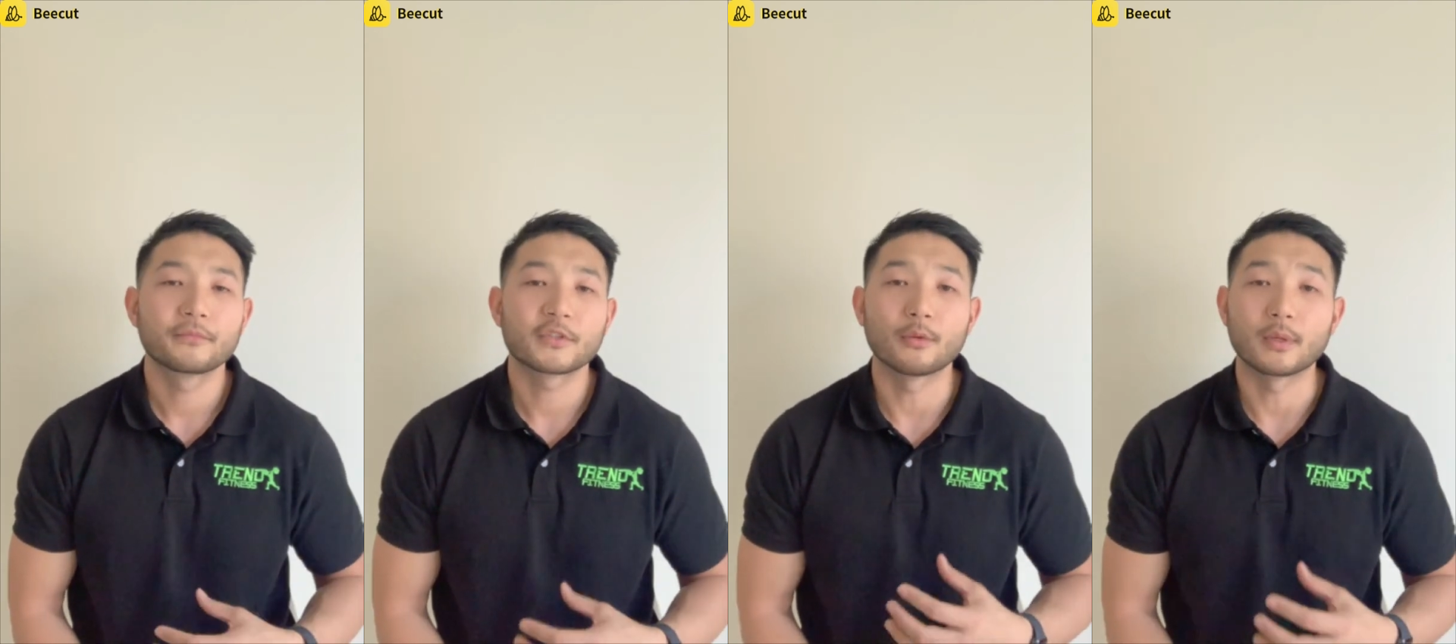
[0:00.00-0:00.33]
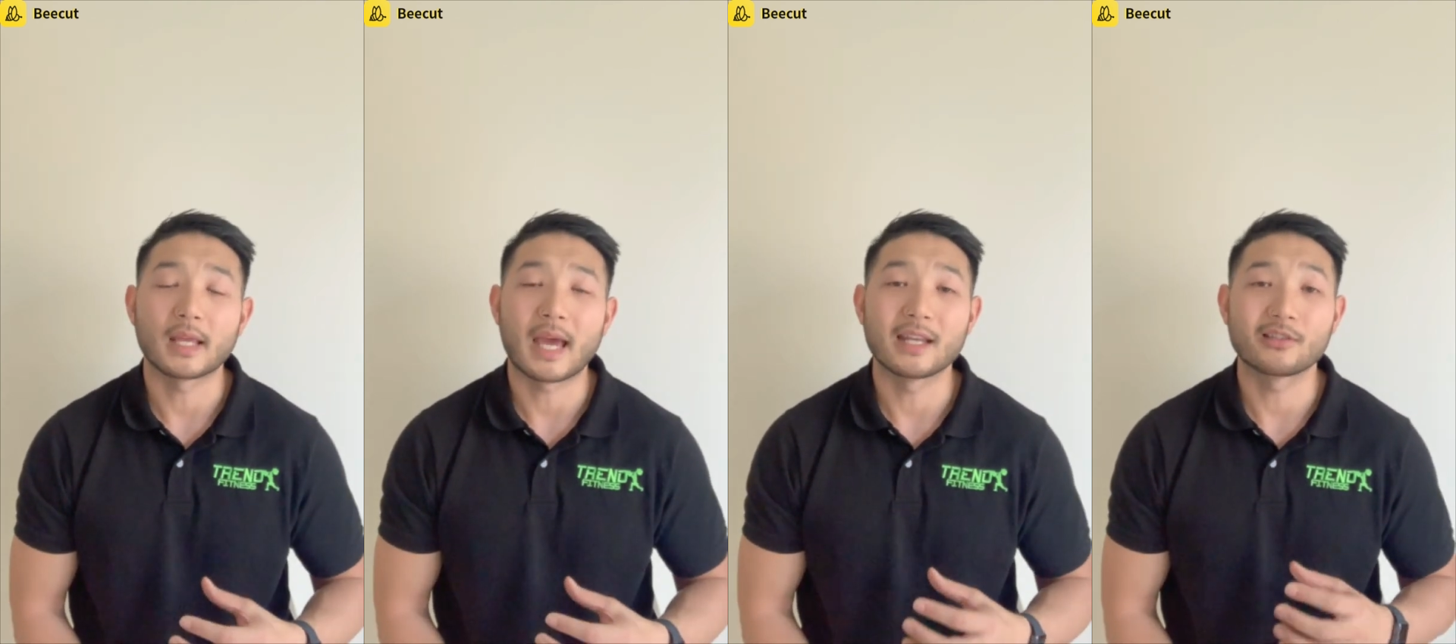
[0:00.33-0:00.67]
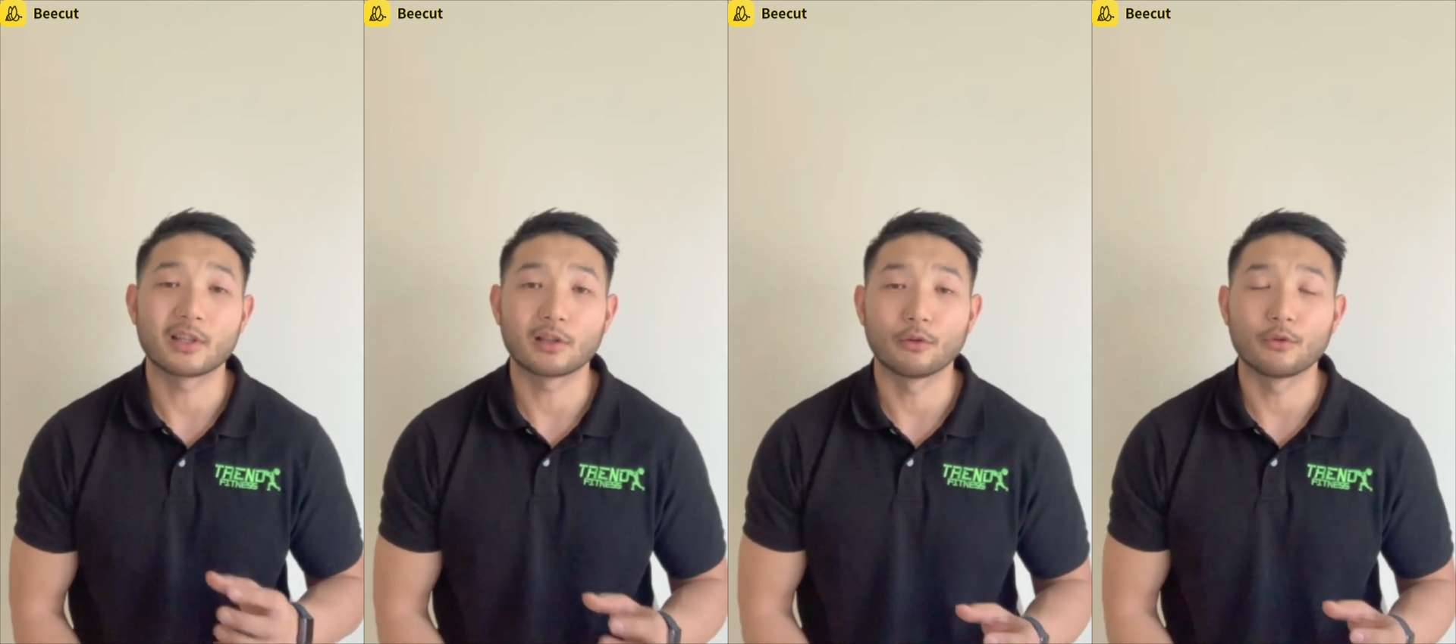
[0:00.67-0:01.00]
to engage
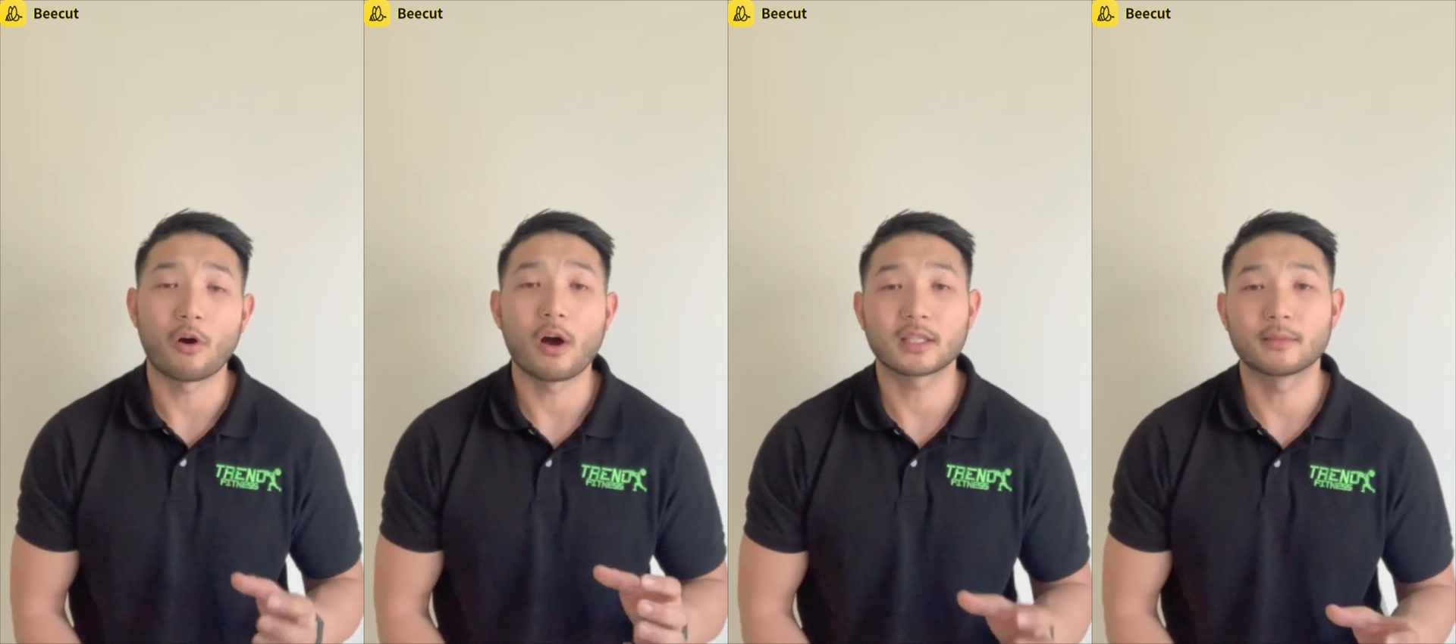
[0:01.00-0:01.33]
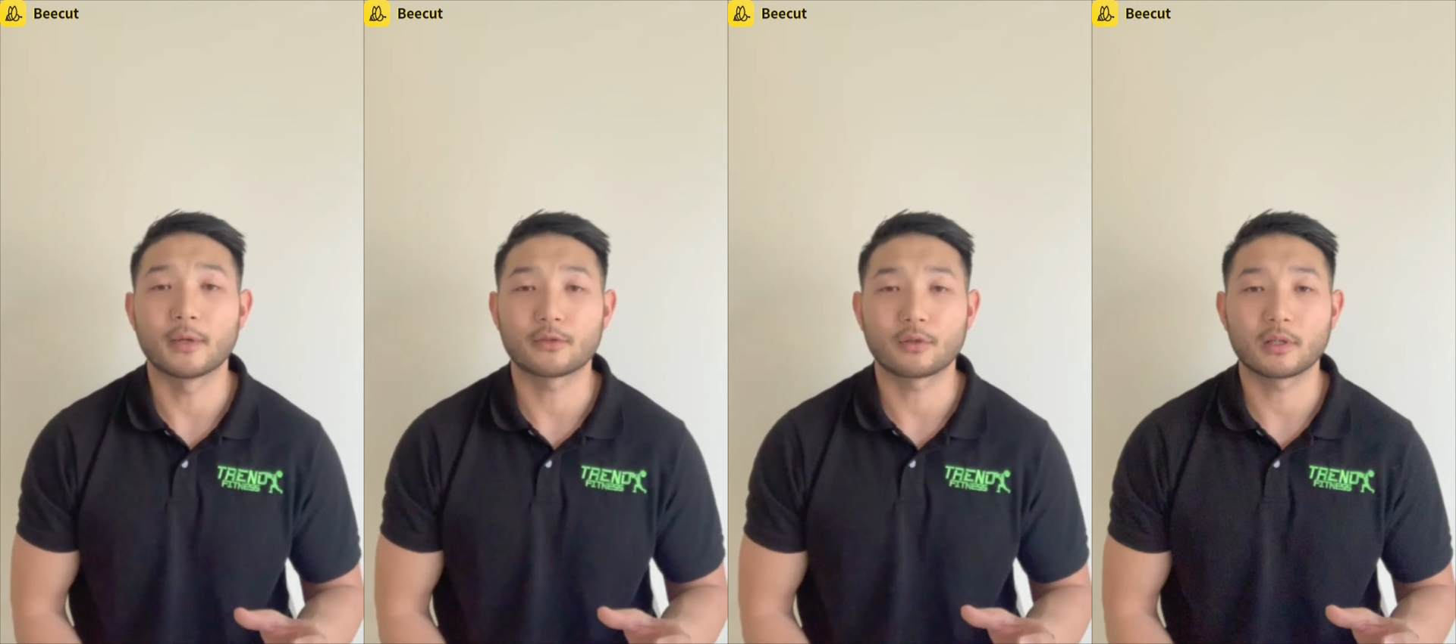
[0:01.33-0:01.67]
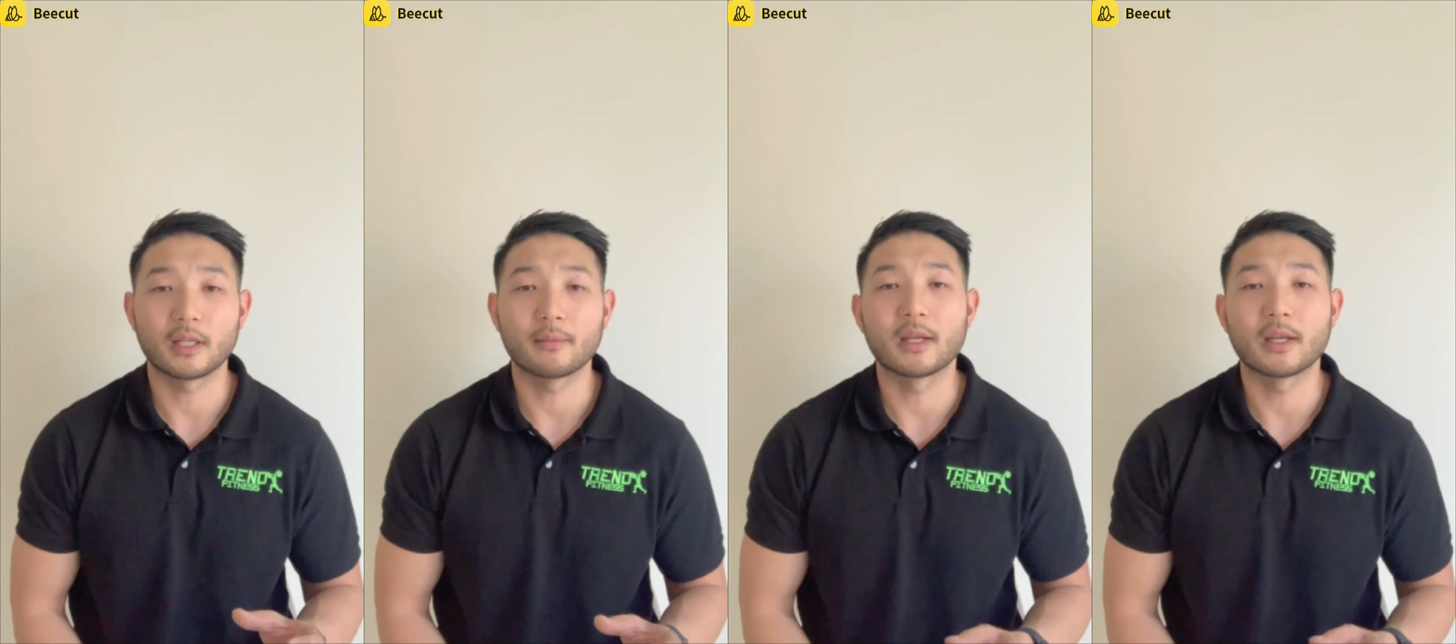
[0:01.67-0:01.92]
the glute isometrically,